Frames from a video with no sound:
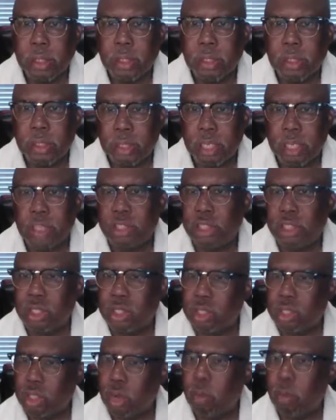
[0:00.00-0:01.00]
this
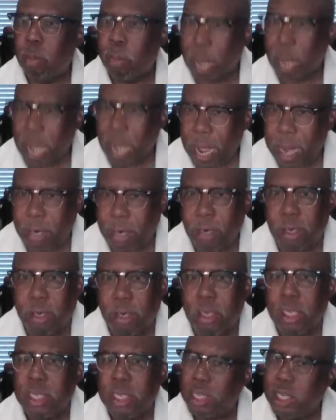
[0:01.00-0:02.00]
is a battle
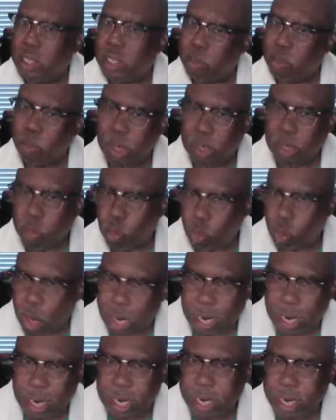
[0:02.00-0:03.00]
it's been
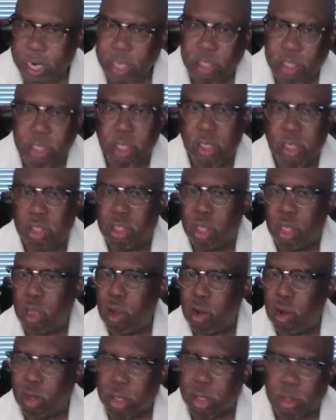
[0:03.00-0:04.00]
waged as
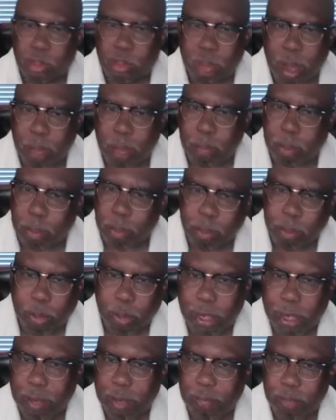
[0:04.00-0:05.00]
long as my
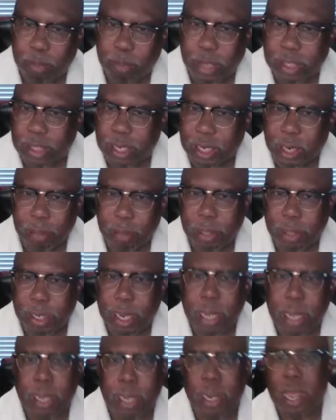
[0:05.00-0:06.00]
people have been coming
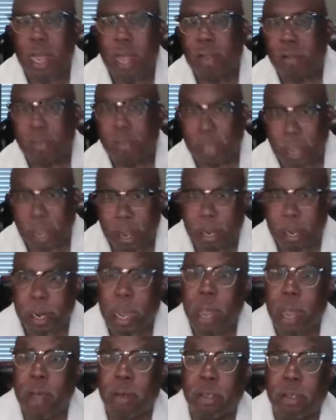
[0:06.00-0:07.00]
out, out came
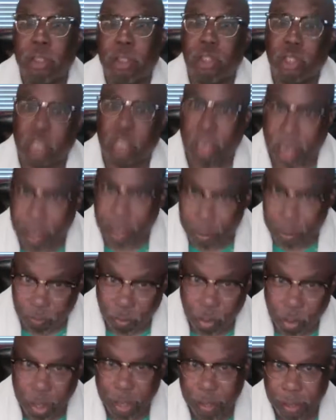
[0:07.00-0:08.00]
out of
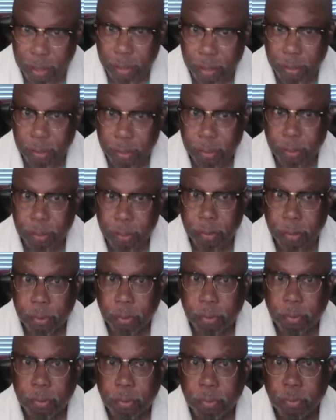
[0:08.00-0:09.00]
slavery
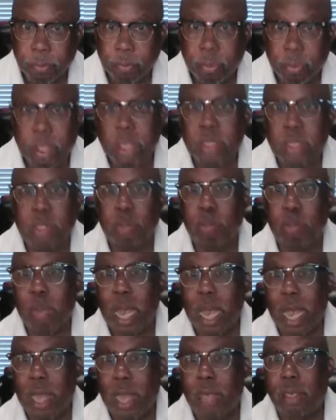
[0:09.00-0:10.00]
this
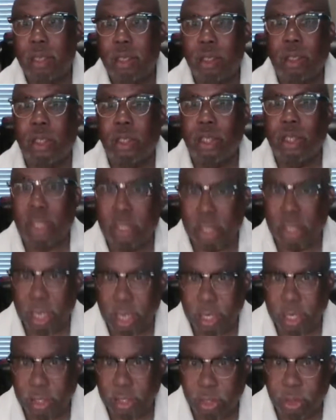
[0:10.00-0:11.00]
battle
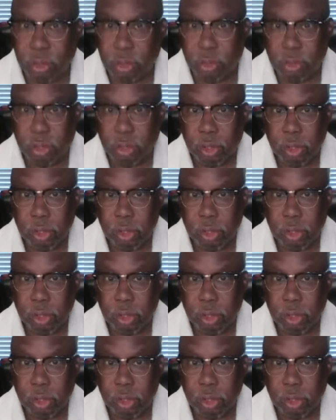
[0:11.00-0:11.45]
continues.